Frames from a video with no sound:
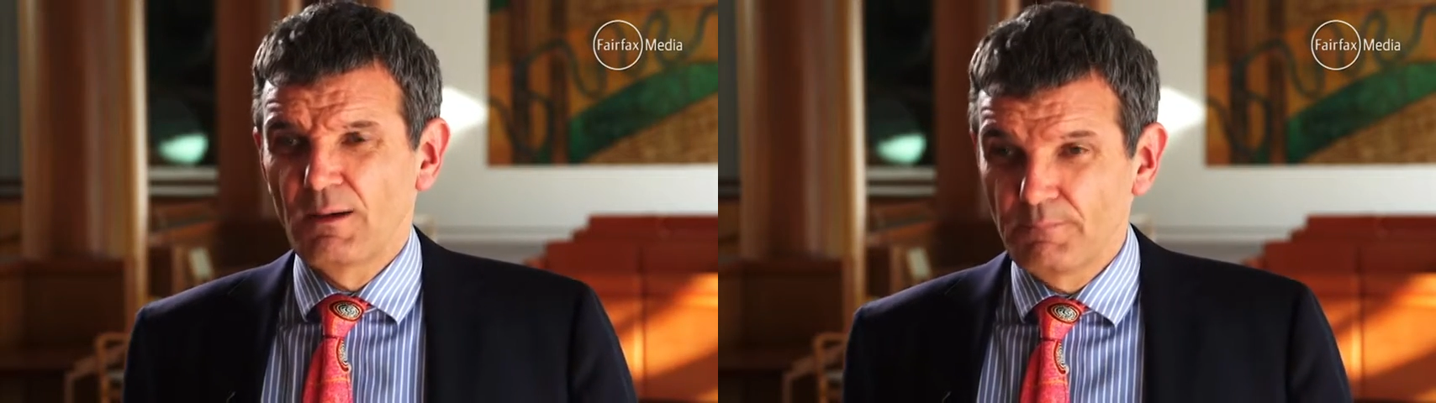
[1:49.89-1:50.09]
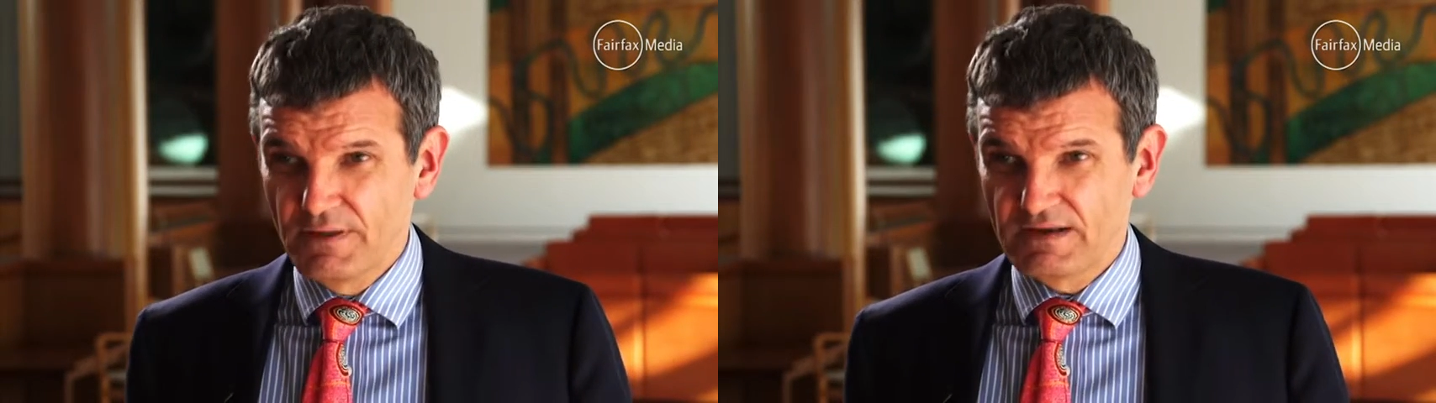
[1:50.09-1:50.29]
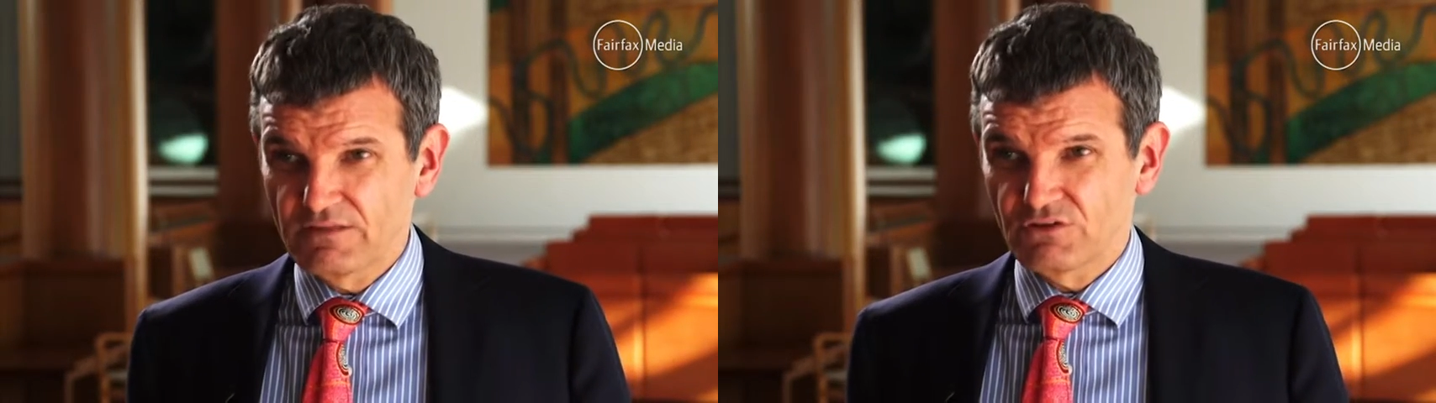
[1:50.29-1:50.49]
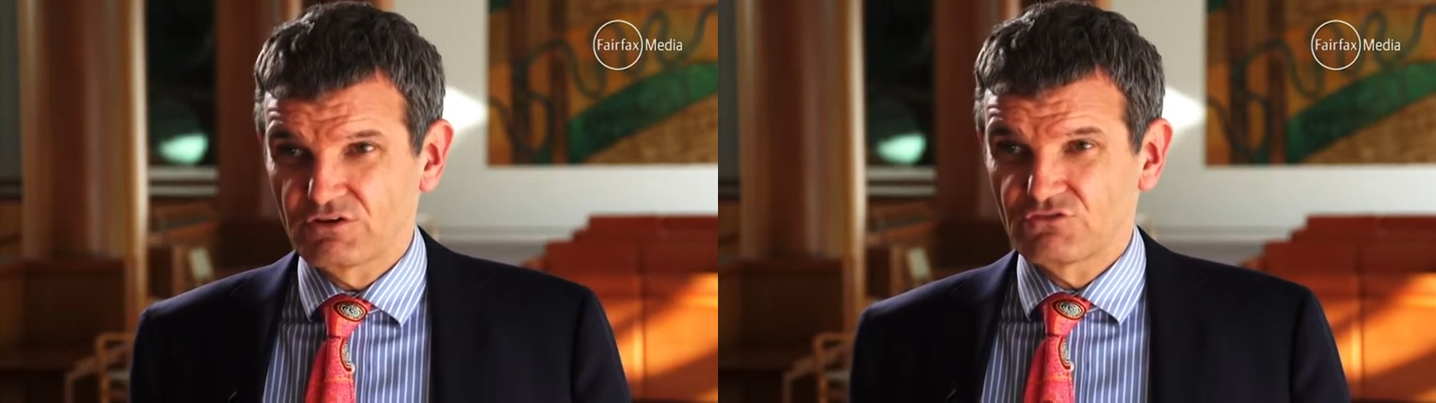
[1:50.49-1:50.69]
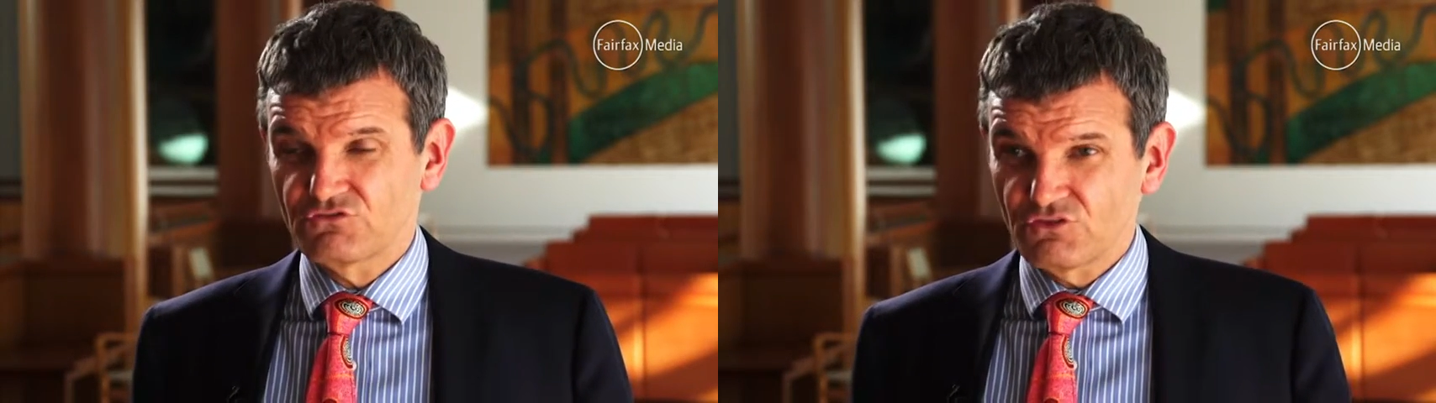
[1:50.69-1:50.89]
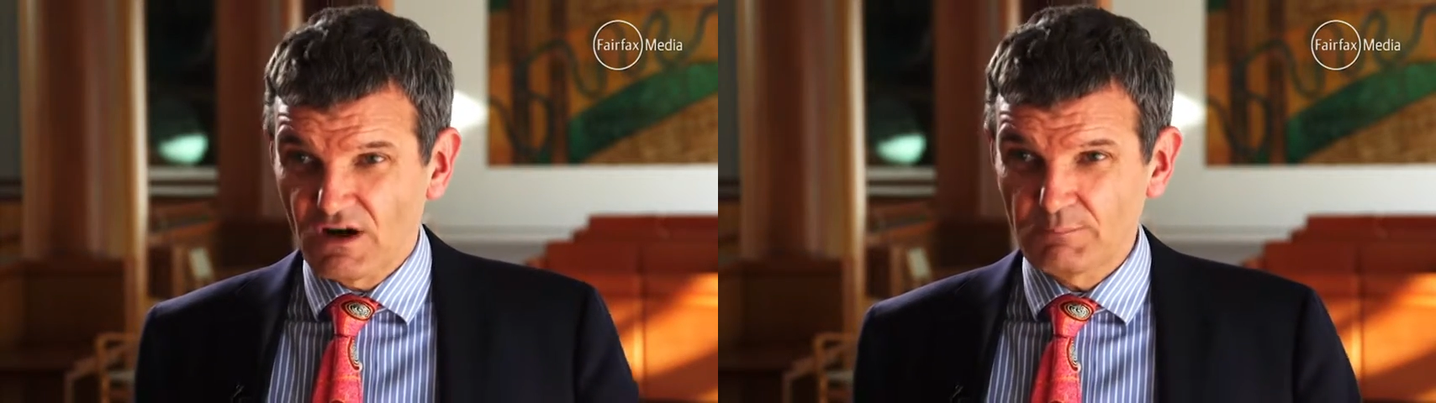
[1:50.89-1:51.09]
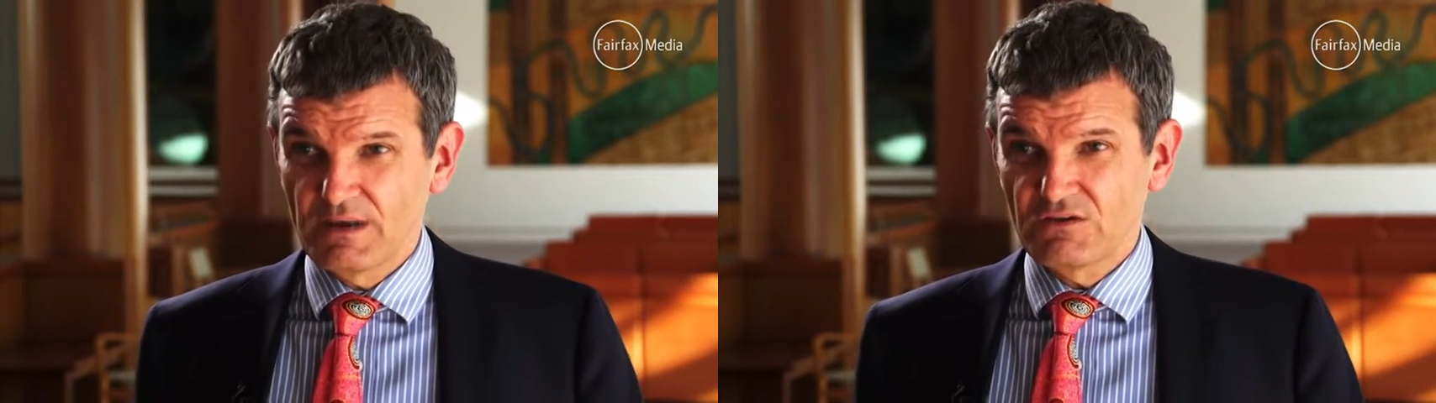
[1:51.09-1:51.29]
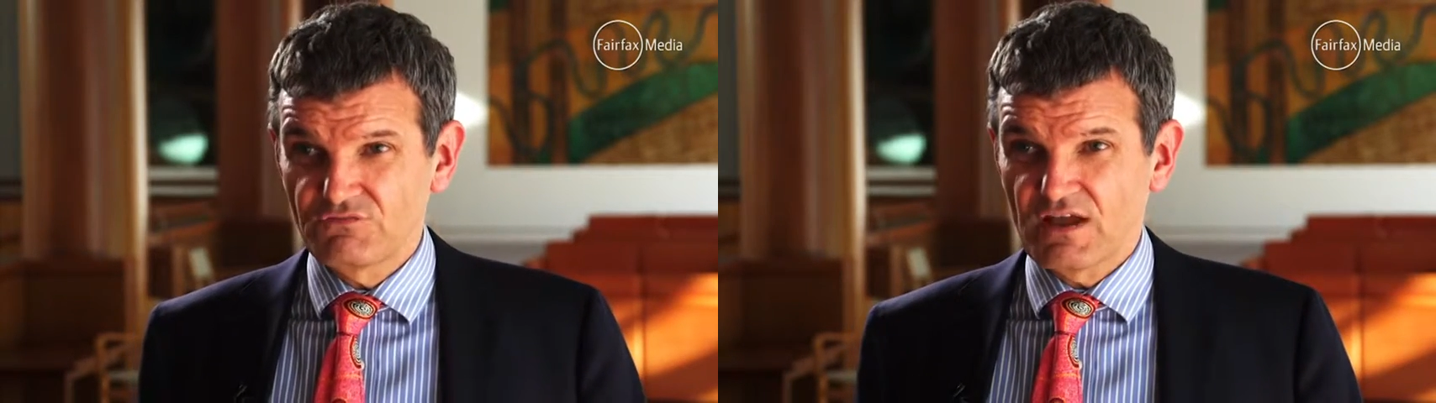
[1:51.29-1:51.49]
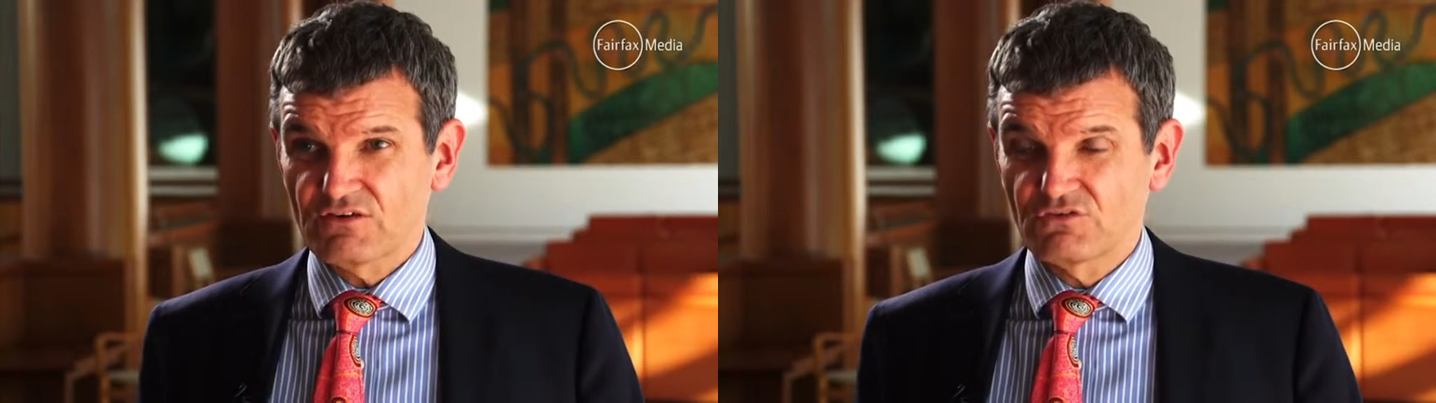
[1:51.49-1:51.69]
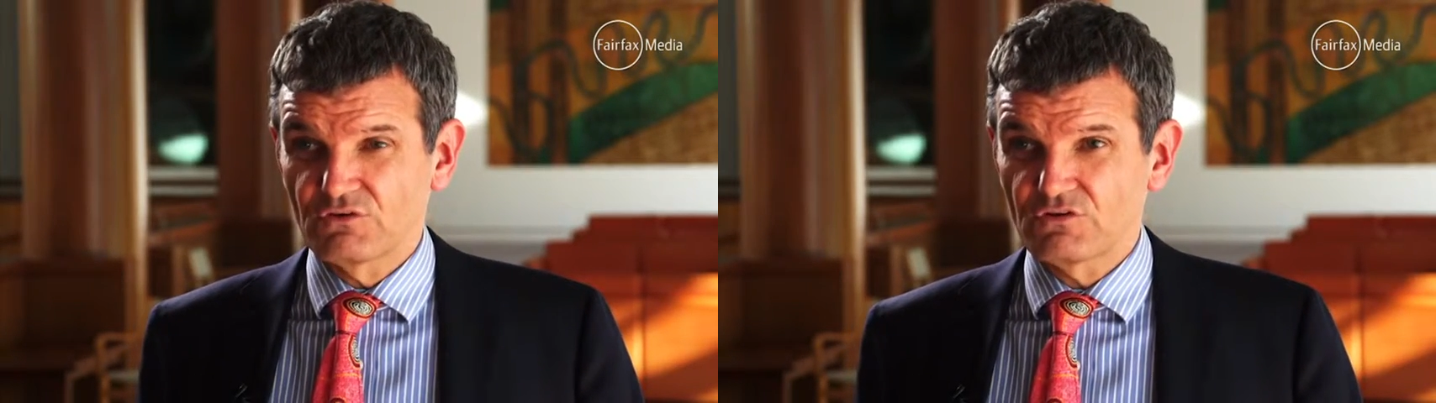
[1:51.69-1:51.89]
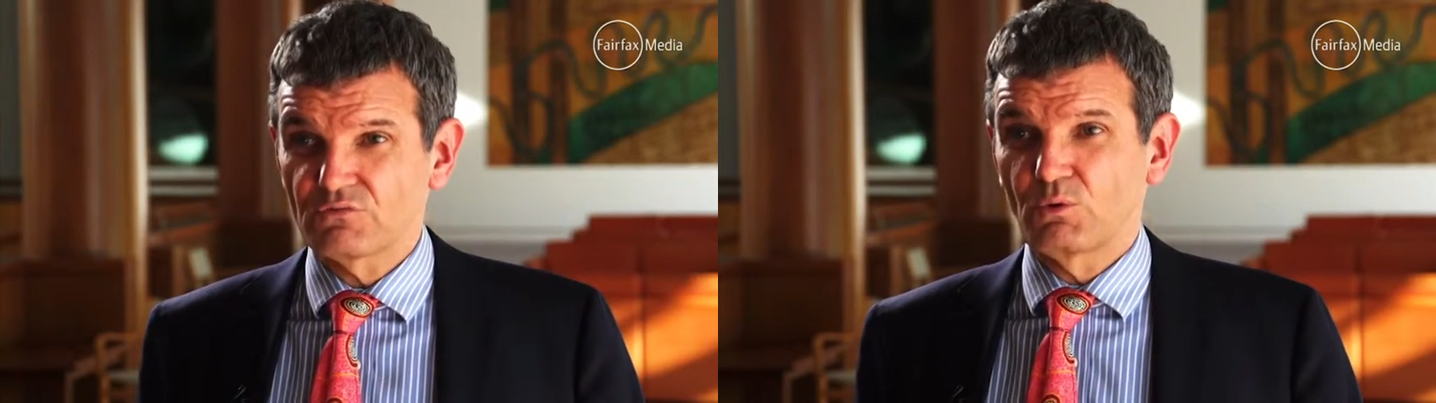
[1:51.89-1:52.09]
meaning that drug manufacturers